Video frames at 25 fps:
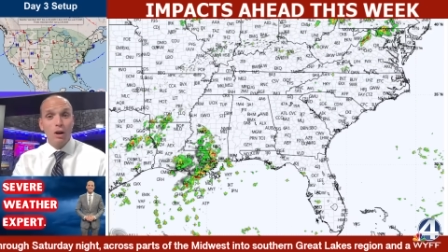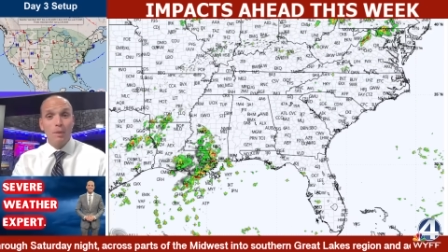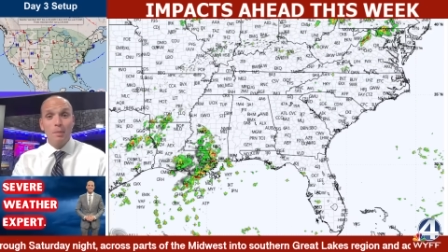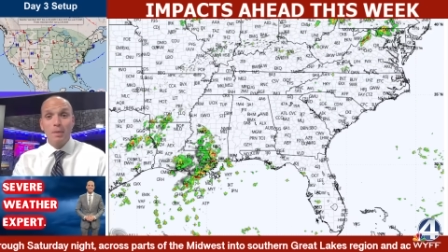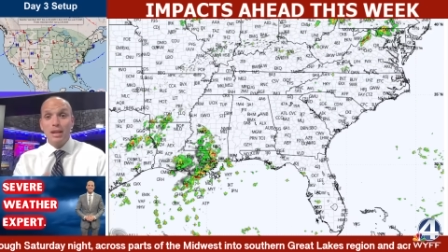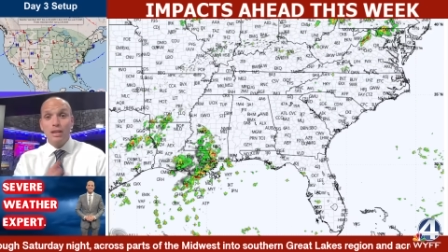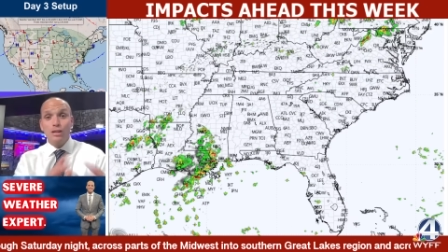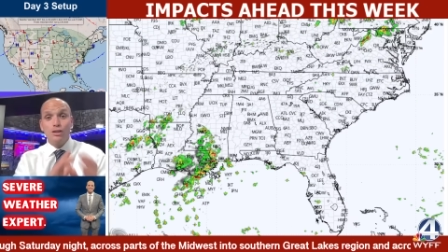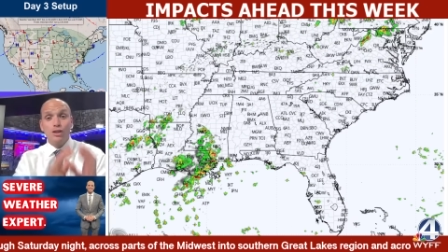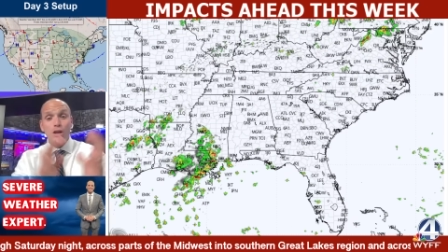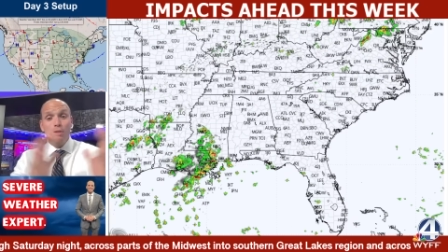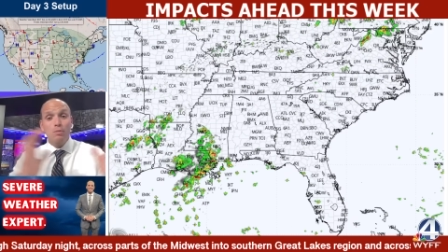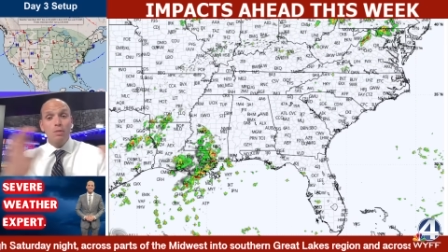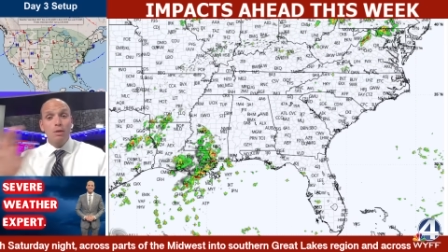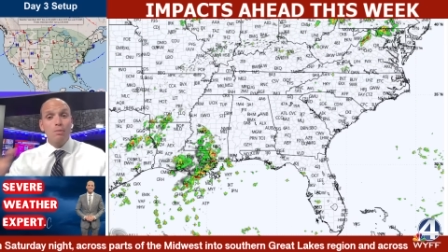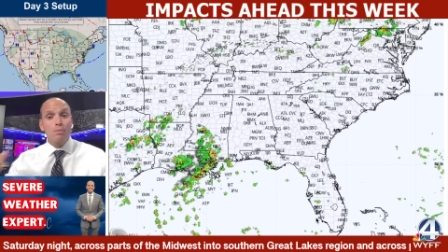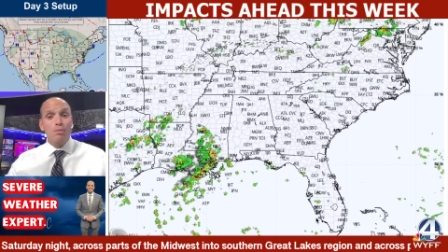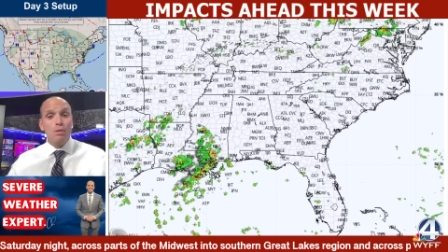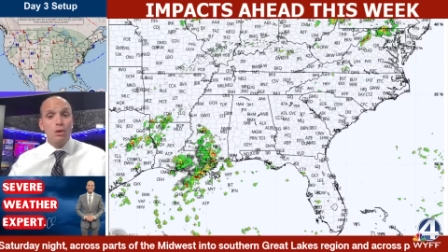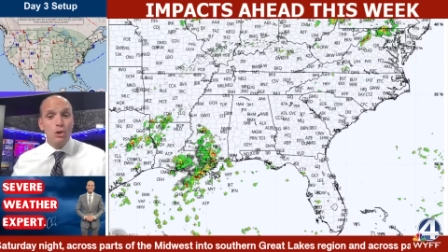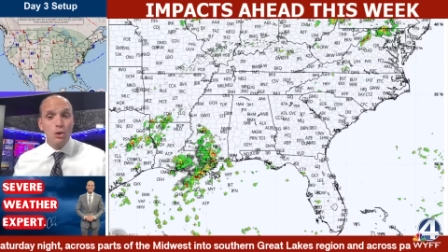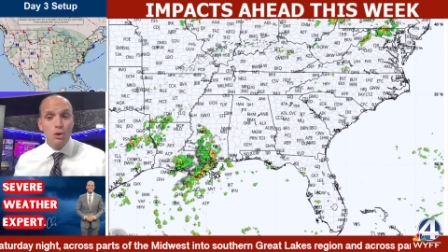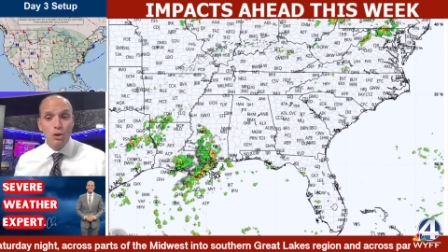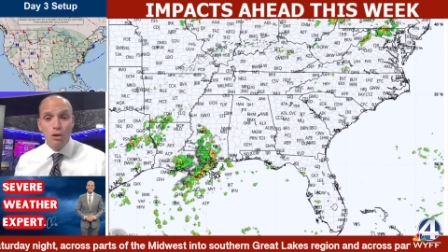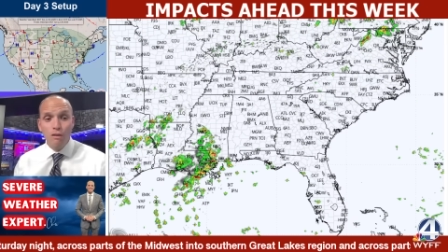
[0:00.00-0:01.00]
I mean, it's going to be
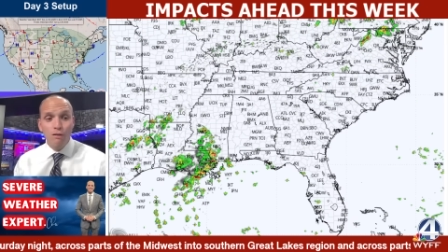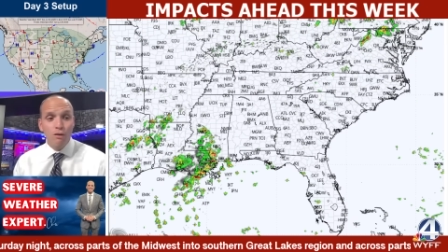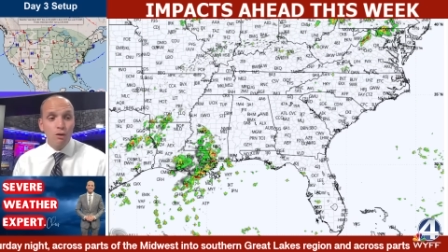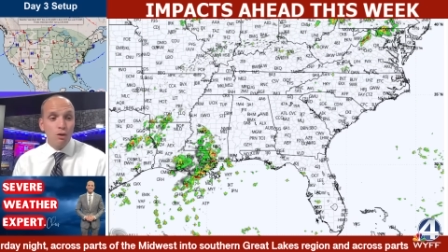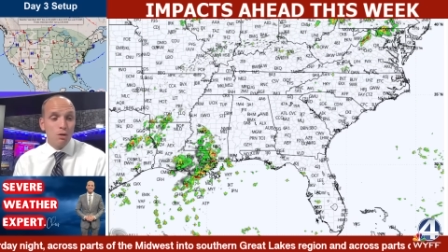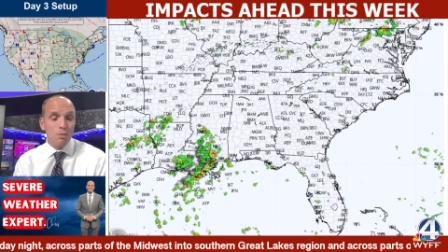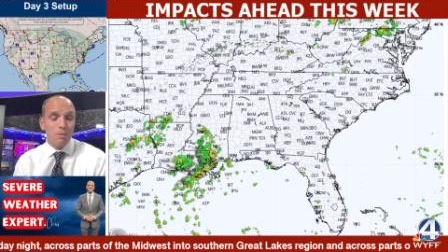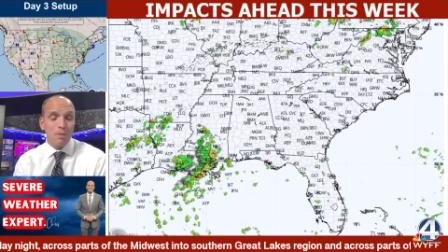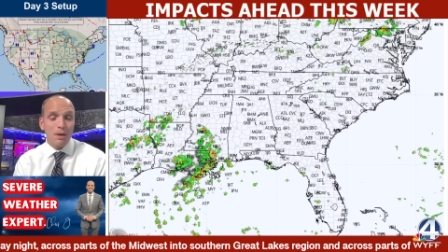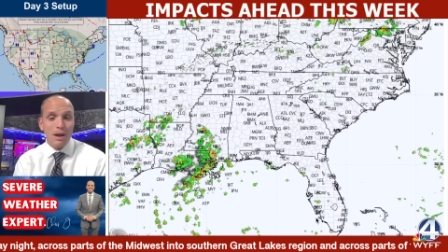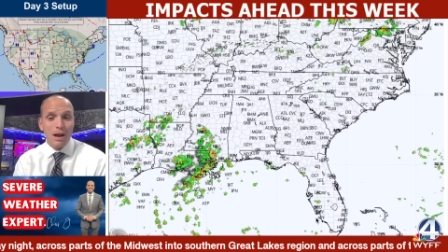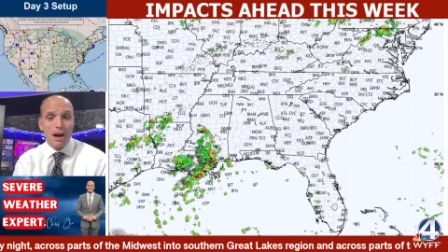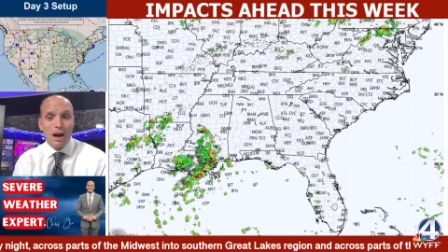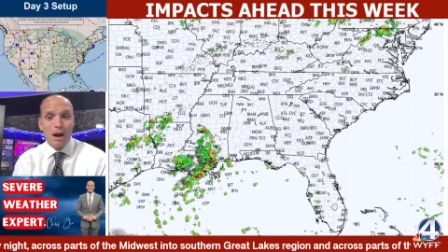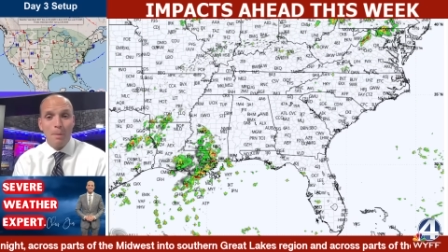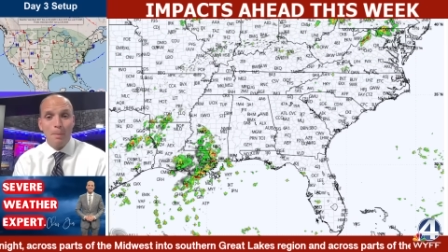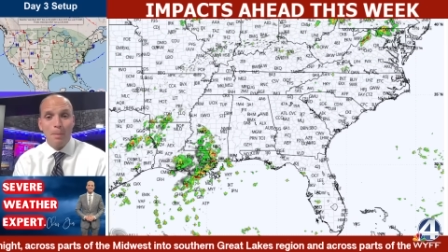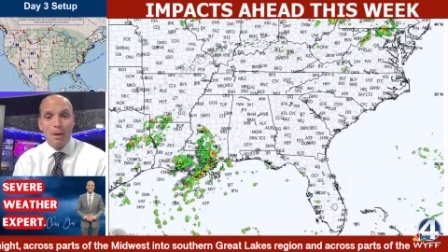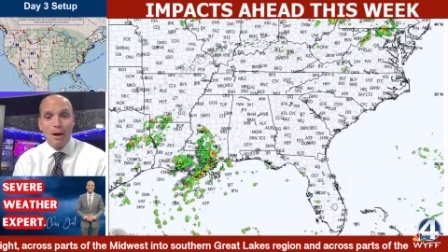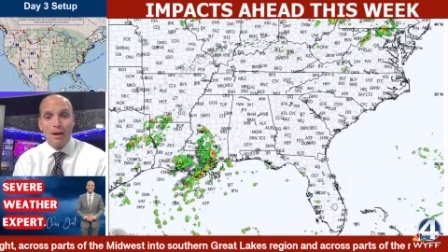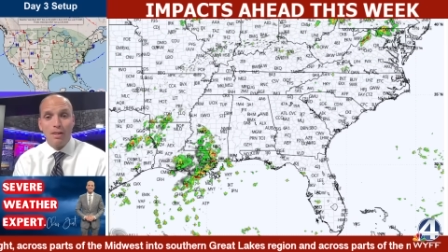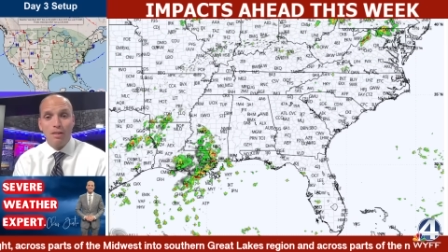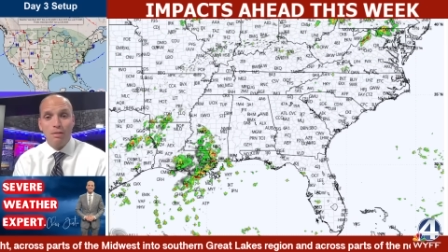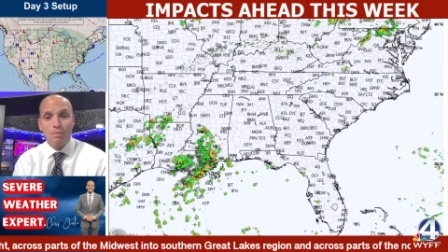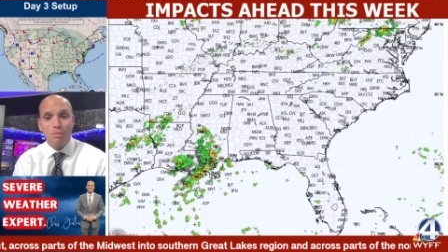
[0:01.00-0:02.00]
beautiful to be out
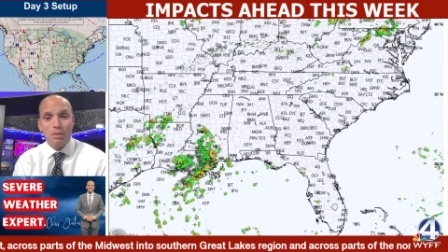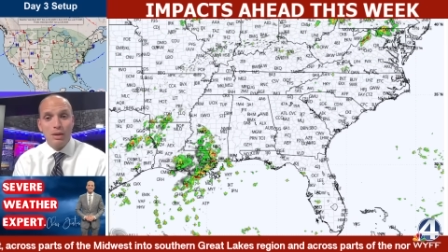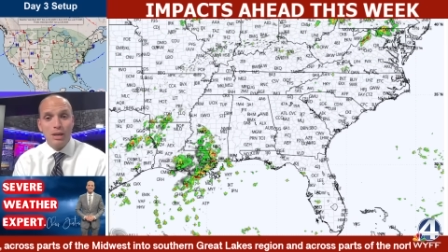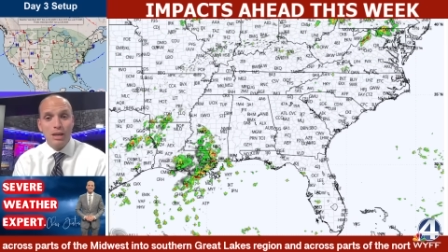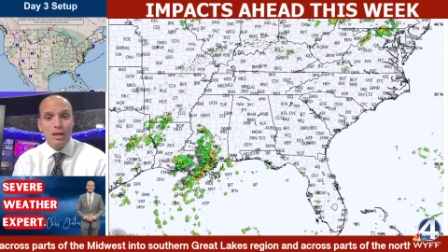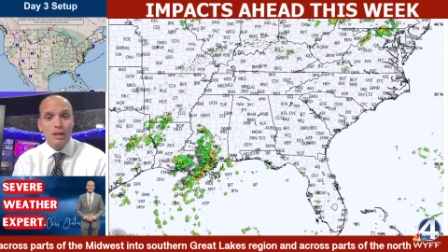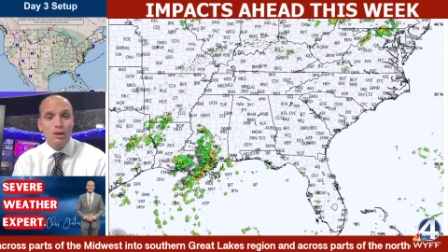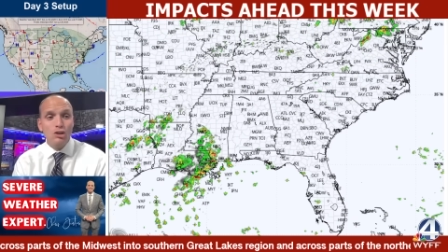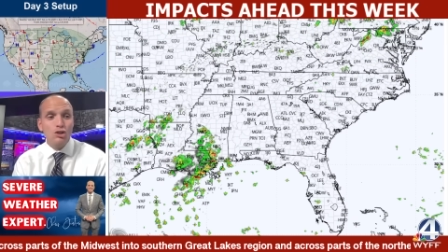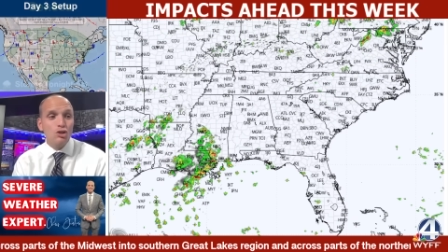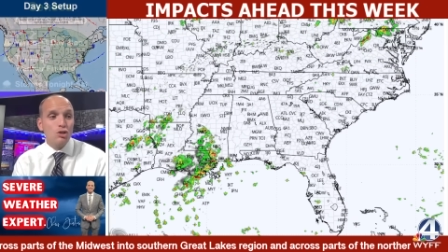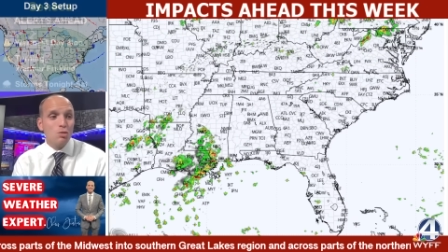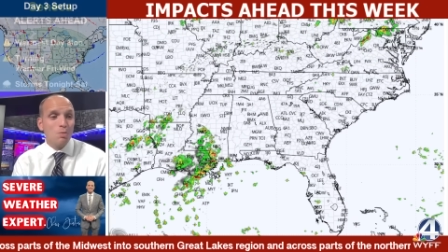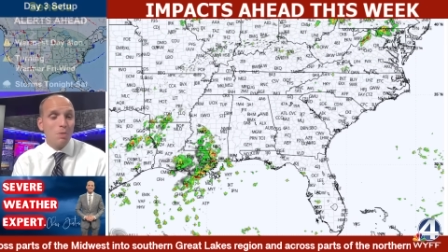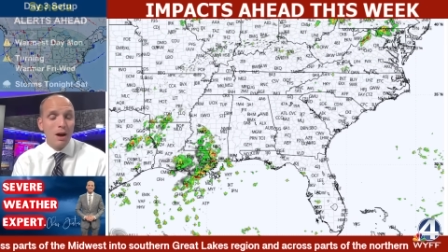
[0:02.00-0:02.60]
by the beach,